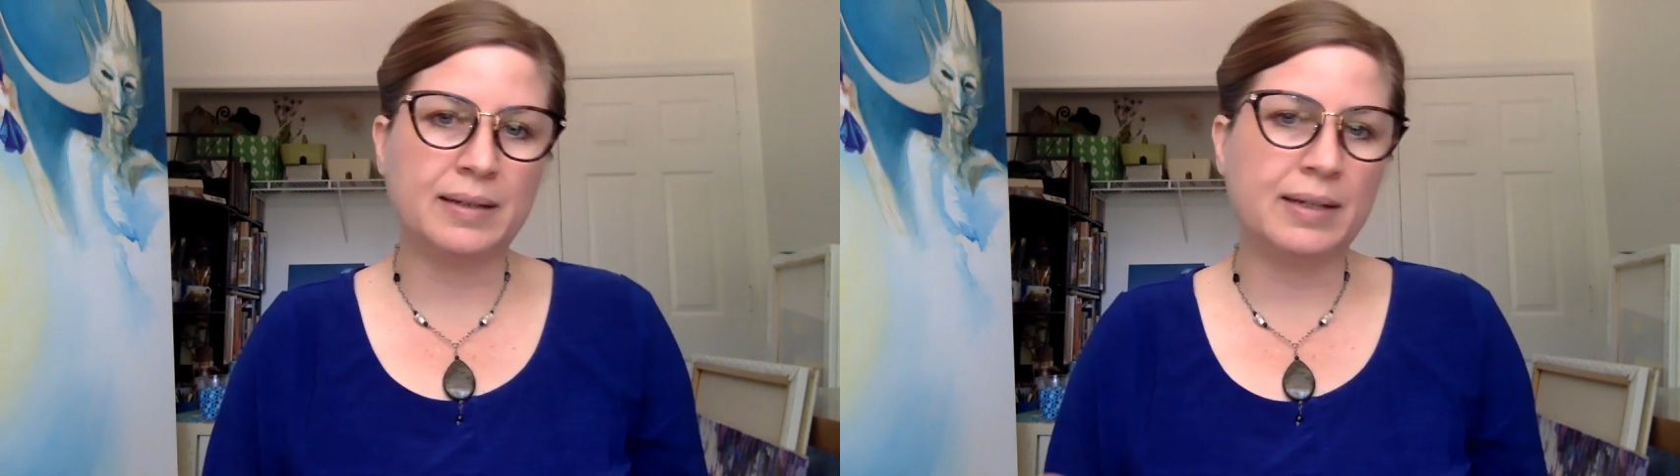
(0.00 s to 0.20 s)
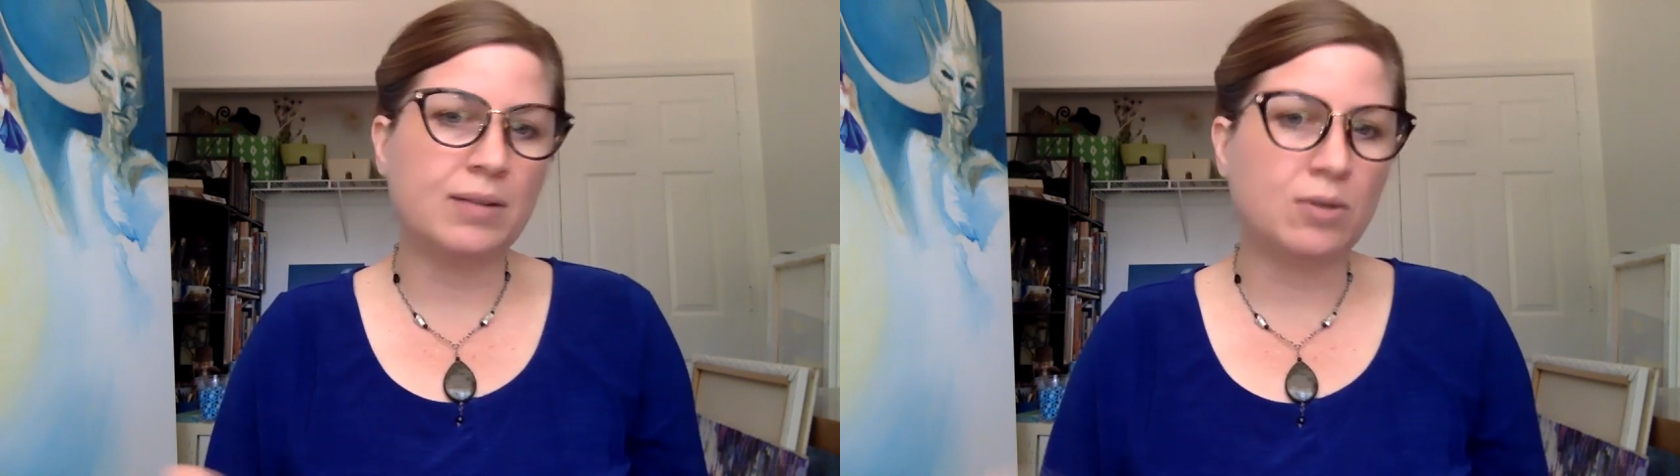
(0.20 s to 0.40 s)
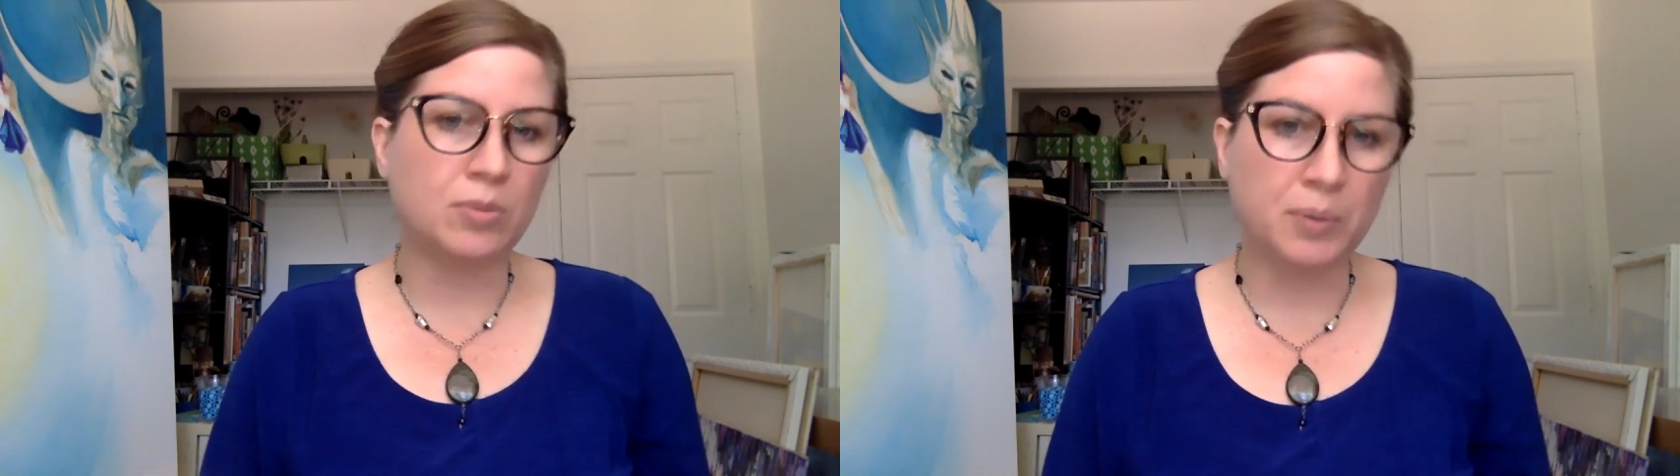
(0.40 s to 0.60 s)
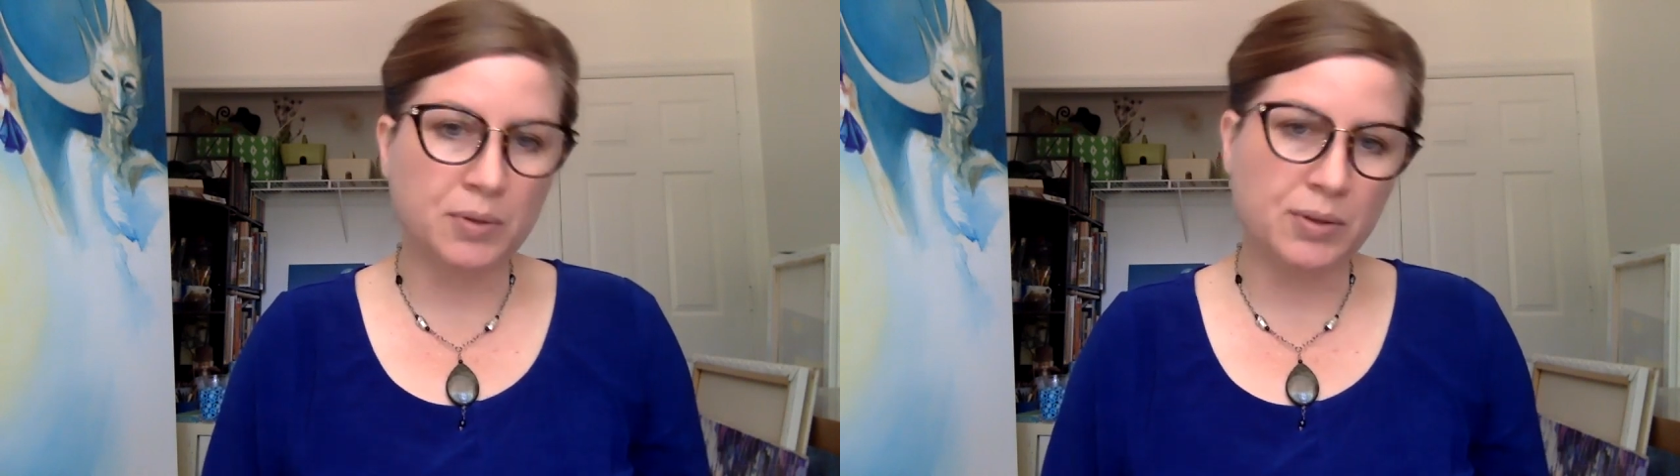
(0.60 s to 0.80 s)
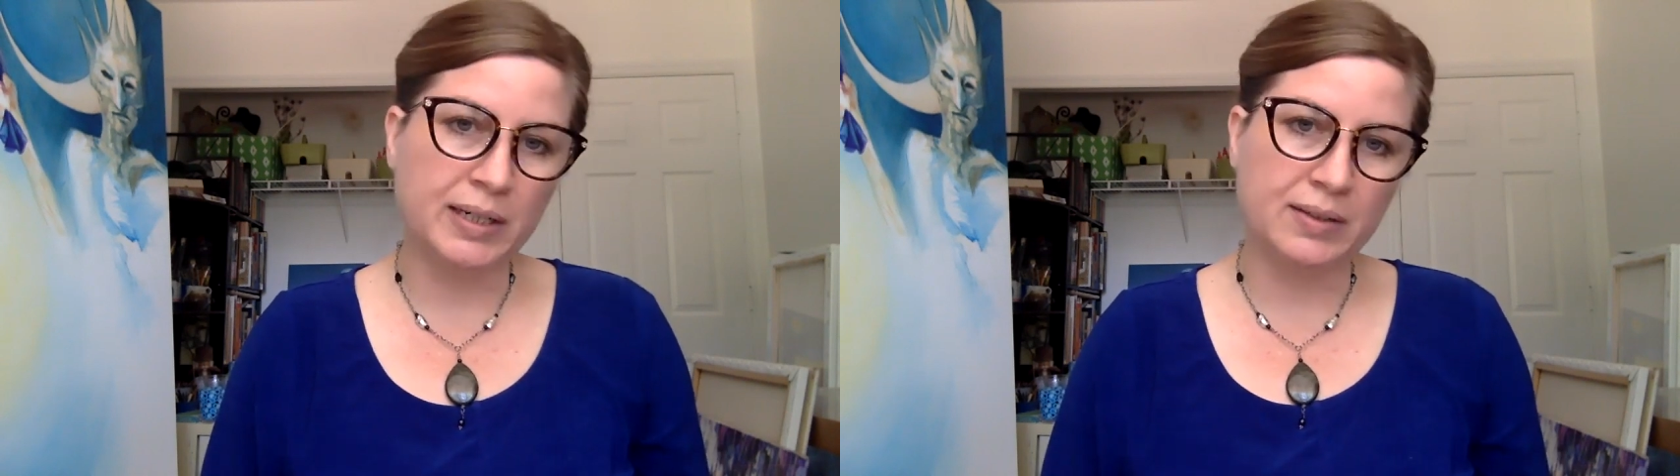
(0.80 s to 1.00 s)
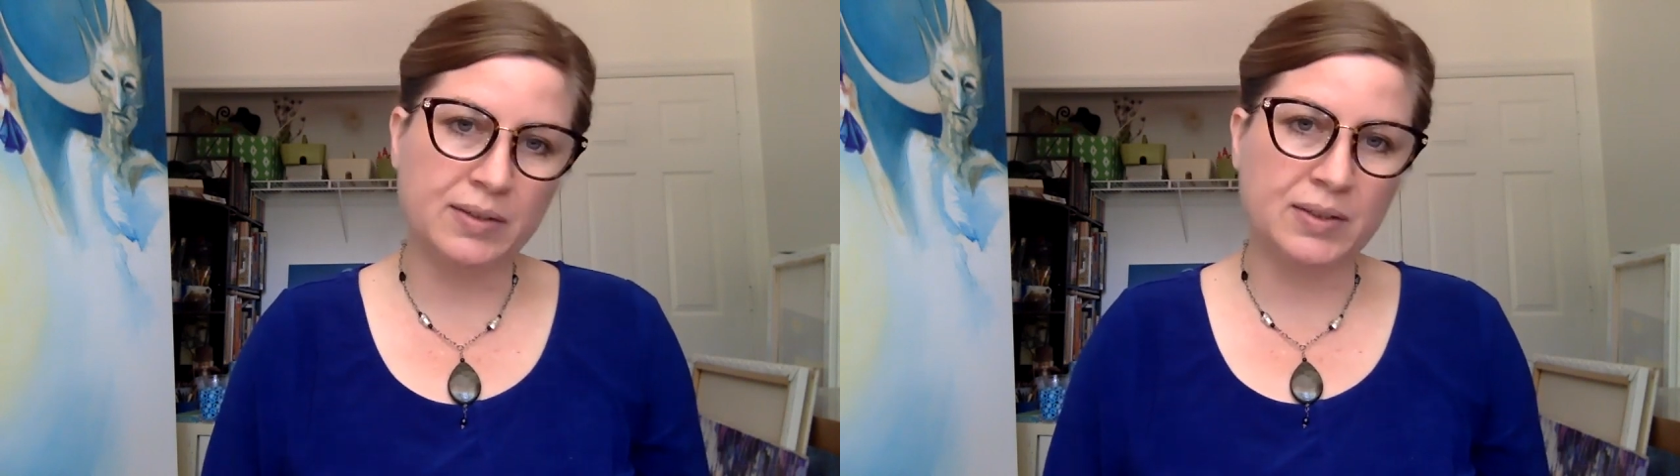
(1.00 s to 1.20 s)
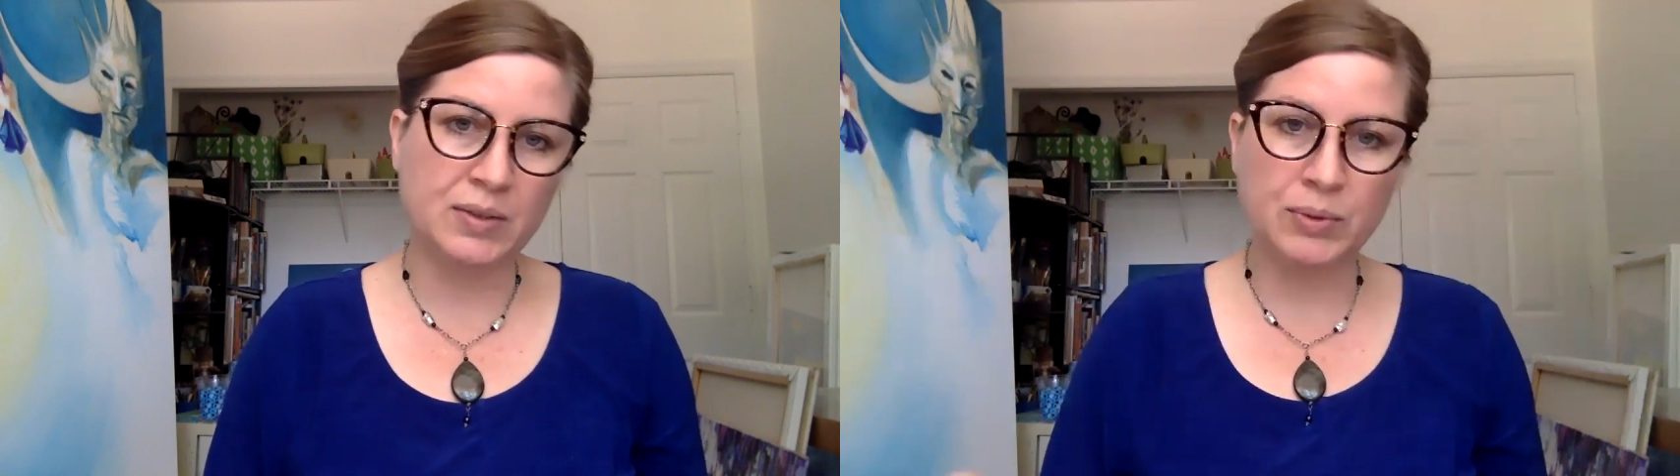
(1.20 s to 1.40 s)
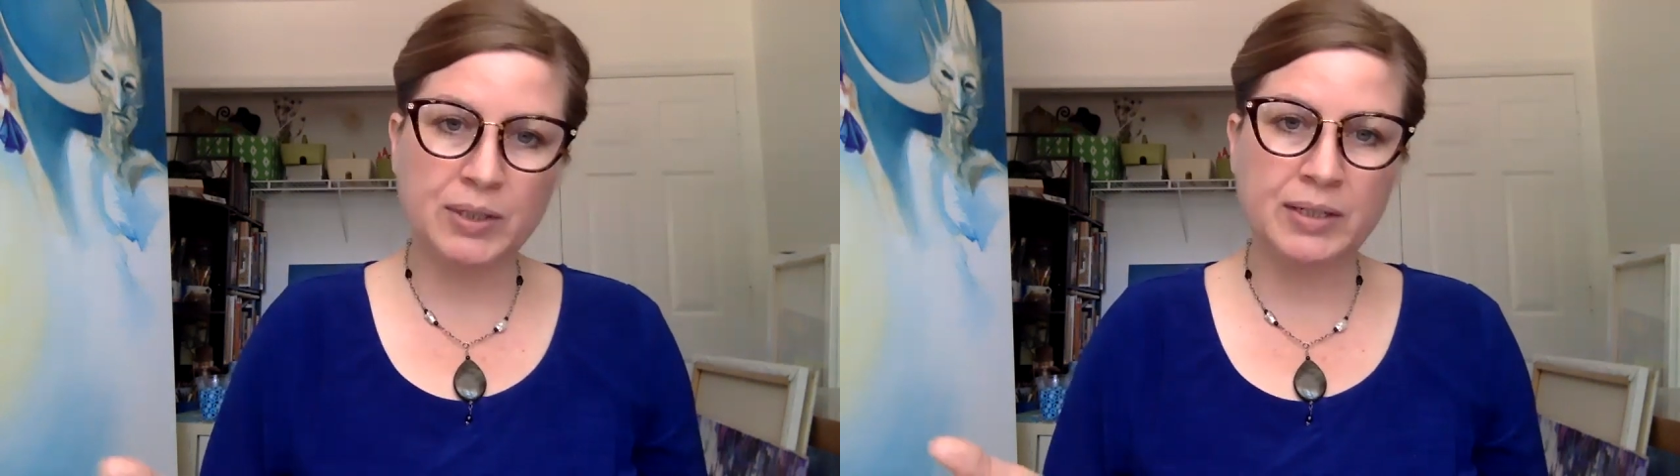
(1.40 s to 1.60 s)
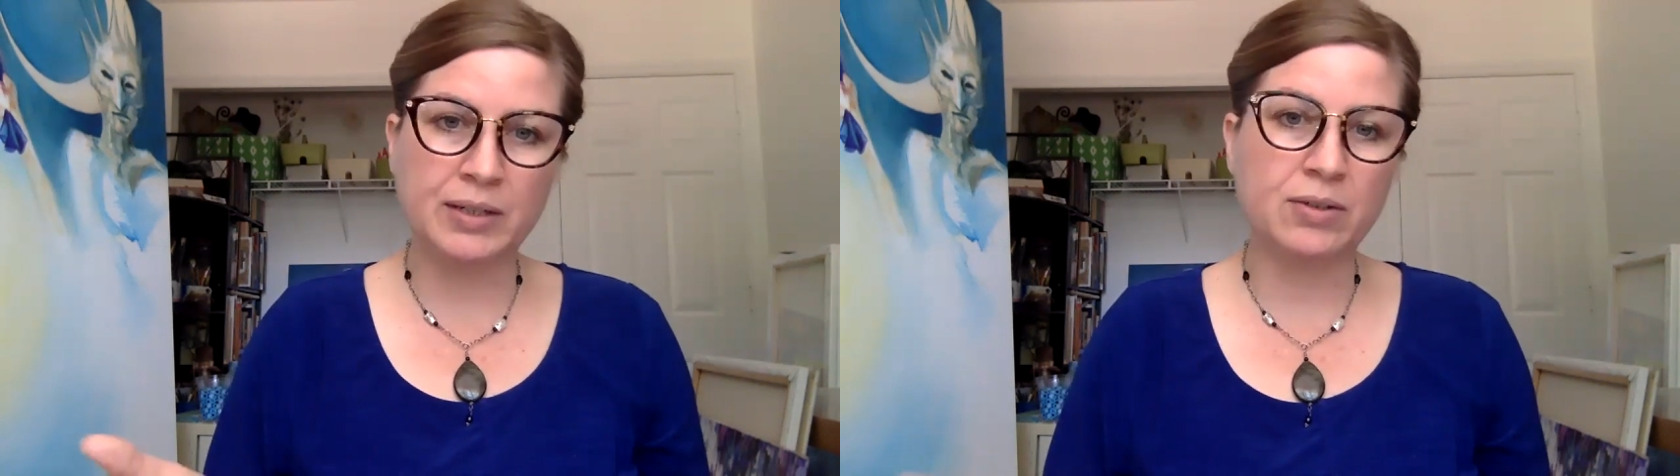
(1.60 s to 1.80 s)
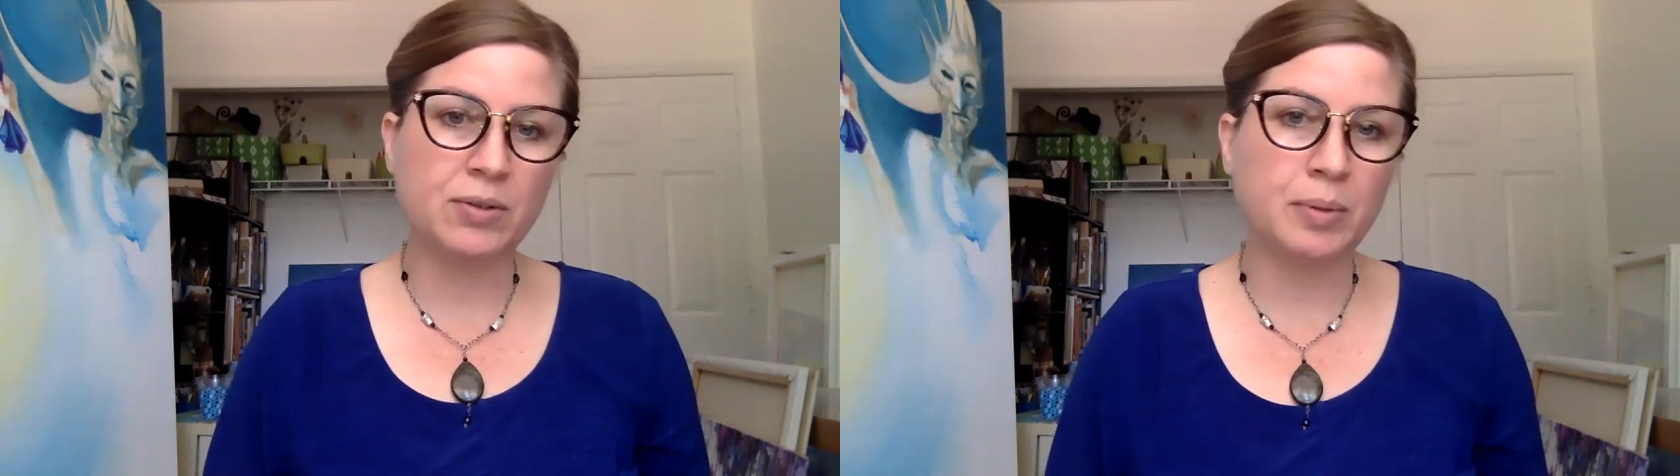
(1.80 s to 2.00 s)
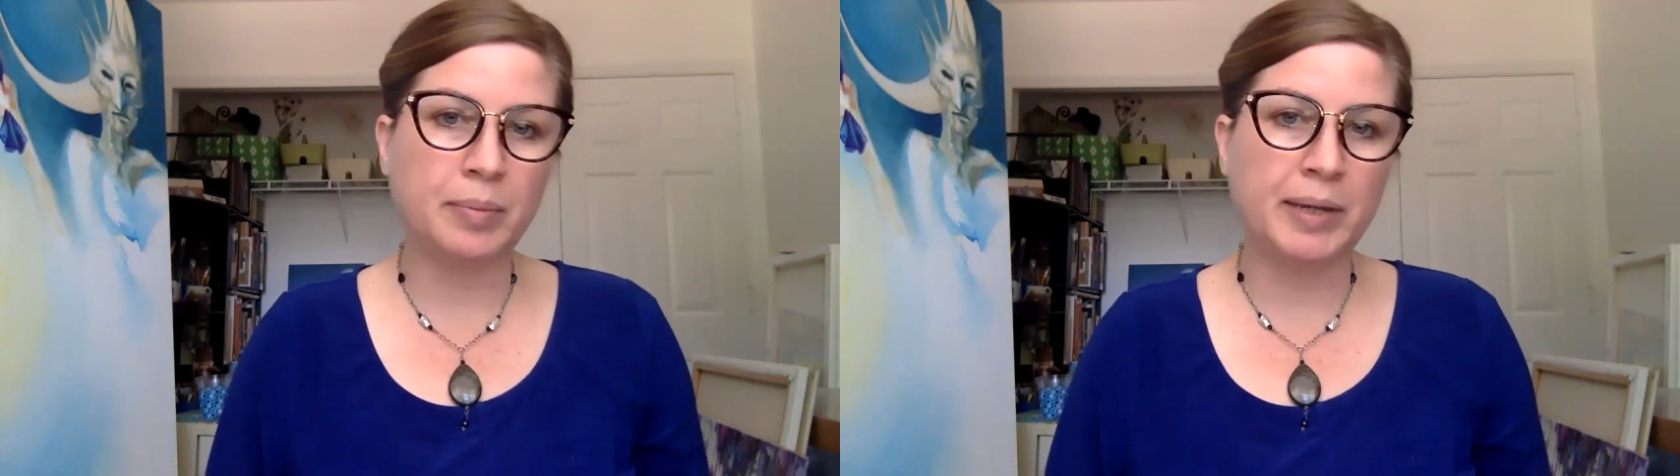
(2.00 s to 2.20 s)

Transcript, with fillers: a global crisis. We're in a global